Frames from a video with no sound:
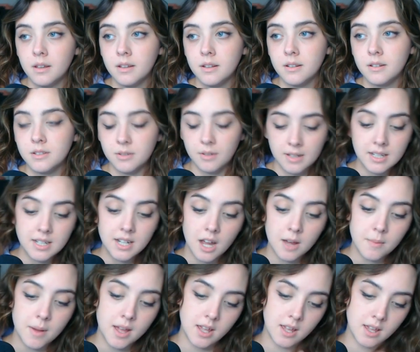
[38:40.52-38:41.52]
So anytime
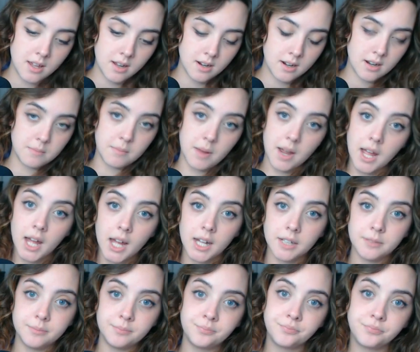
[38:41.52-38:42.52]
I hear in my head,